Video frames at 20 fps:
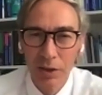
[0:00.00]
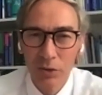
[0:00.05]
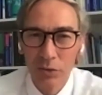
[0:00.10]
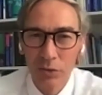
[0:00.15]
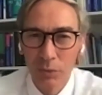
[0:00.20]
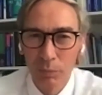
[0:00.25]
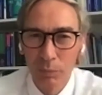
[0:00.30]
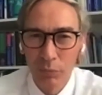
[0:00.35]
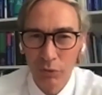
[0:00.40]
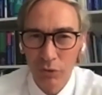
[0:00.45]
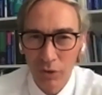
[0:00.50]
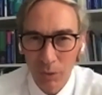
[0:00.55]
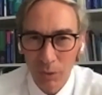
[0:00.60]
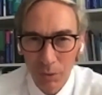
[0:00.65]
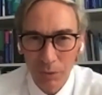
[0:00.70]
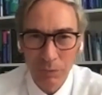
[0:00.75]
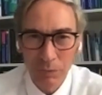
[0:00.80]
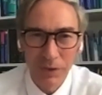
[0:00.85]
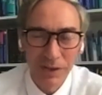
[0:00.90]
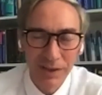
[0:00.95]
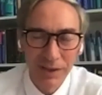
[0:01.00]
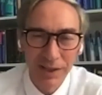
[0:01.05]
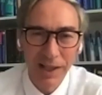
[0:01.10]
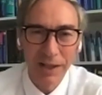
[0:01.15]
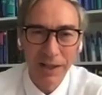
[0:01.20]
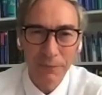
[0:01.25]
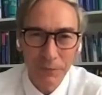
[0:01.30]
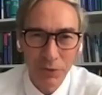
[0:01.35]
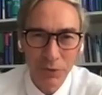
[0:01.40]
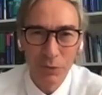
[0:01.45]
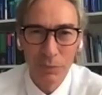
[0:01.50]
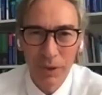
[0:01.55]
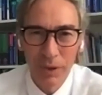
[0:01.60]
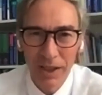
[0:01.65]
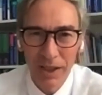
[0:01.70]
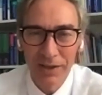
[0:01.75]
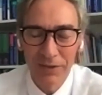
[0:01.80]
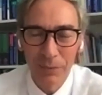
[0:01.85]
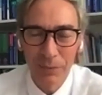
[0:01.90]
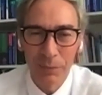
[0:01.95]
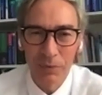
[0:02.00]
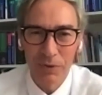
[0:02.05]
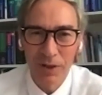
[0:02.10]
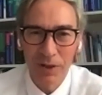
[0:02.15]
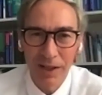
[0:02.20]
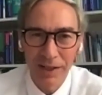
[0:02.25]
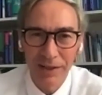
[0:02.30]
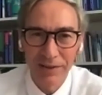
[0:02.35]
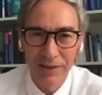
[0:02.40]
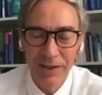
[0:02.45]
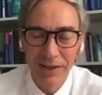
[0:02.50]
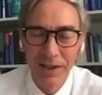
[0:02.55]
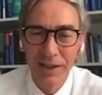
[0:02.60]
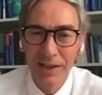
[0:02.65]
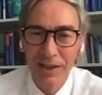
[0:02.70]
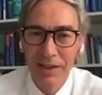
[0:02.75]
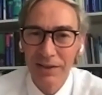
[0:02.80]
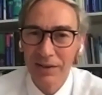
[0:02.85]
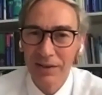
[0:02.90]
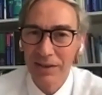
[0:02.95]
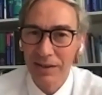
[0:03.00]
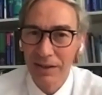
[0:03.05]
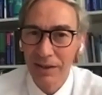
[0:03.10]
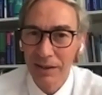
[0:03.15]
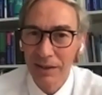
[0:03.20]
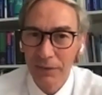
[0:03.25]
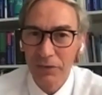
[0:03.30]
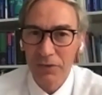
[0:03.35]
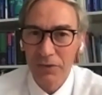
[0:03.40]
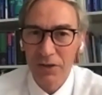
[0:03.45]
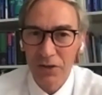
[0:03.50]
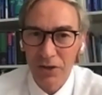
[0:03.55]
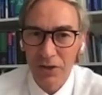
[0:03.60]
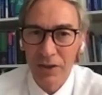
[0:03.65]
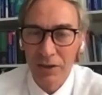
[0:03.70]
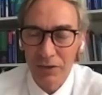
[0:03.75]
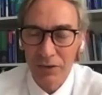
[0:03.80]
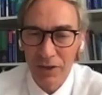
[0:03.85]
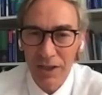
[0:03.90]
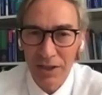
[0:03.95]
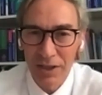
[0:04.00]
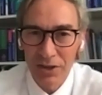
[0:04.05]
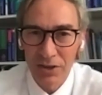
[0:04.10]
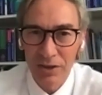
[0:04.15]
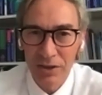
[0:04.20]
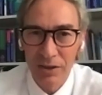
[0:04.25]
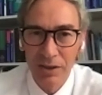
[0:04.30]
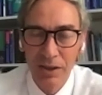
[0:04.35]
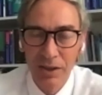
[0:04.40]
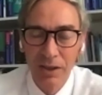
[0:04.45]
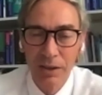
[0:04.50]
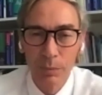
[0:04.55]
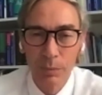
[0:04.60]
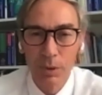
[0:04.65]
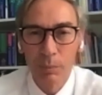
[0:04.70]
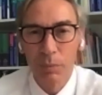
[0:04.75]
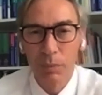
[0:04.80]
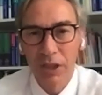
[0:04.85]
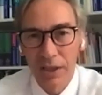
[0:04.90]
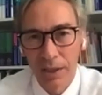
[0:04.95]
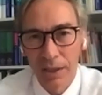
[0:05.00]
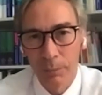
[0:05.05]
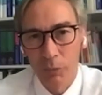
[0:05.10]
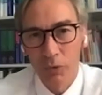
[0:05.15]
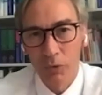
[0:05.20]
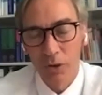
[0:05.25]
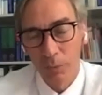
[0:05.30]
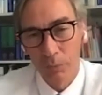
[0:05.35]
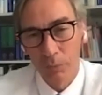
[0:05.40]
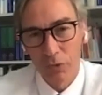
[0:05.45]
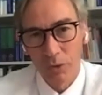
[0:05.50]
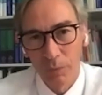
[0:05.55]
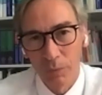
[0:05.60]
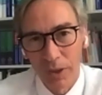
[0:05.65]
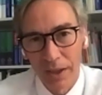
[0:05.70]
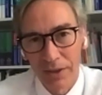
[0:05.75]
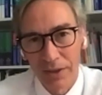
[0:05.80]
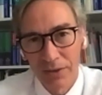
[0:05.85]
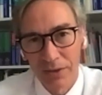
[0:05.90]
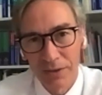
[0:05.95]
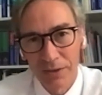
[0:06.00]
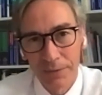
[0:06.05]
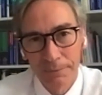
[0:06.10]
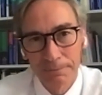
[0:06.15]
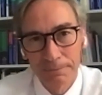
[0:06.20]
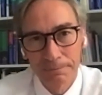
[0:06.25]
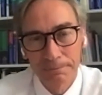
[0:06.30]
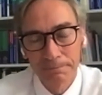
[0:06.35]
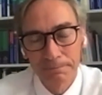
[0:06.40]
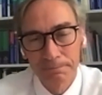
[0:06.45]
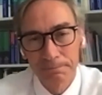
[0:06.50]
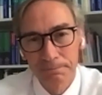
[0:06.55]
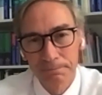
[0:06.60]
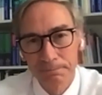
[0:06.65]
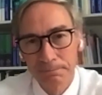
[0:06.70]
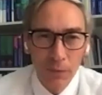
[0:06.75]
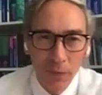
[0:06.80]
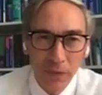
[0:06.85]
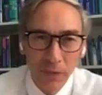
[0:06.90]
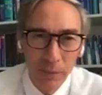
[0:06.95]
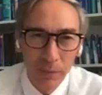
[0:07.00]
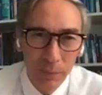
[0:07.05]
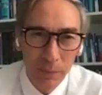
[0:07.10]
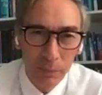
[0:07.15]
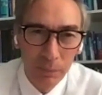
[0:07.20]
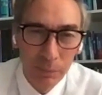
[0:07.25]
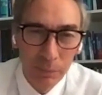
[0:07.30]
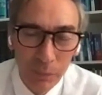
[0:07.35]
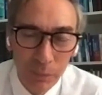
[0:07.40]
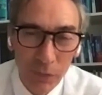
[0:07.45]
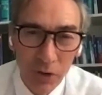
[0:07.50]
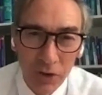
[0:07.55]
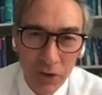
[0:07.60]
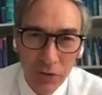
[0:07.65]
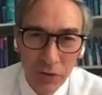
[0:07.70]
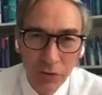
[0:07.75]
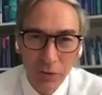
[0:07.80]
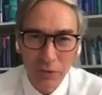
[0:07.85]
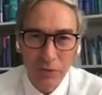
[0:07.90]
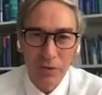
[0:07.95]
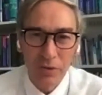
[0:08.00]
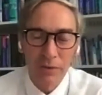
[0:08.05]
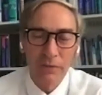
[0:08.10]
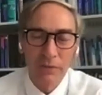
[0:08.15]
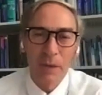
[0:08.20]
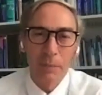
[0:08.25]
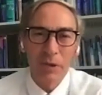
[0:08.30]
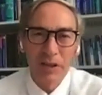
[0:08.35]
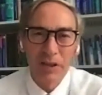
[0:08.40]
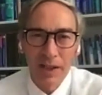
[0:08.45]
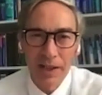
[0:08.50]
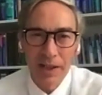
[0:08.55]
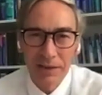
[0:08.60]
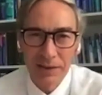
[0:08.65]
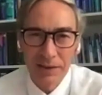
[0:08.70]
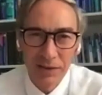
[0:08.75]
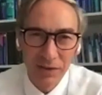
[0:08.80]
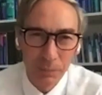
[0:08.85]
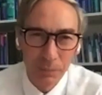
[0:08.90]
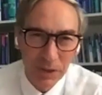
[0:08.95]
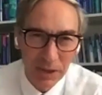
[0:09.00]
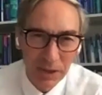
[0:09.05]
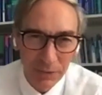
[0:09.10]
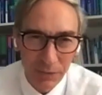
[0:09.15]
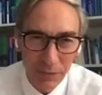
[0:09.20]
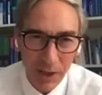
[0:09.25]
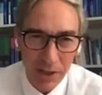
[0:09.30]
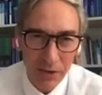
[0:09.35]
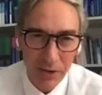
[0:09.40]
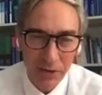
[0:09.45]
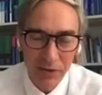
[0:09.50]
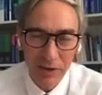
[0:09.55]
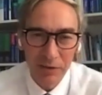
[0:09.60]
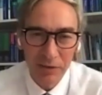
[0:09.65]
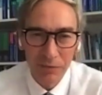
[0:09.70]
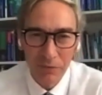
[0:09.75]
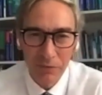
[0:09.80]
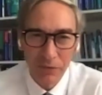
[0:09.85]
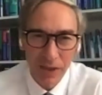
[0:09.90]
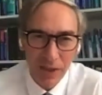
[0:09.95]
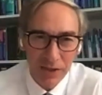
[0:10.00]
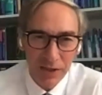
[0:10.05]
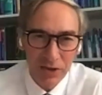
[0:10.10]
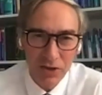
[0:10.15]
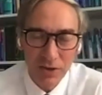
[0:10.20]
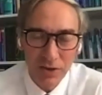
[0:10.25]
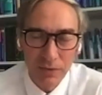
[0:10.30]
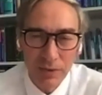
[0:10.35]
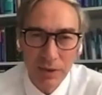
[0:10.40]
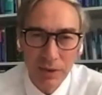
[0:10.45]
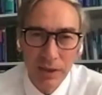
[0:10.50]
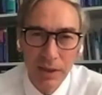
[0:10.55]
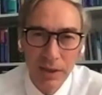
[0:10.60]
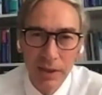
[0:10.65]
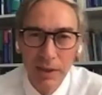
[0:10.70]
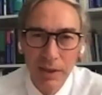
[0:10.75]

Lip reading: you probably have to pay the price that liver regeneration will become compromised. For the cure of hepatitis B virus infection,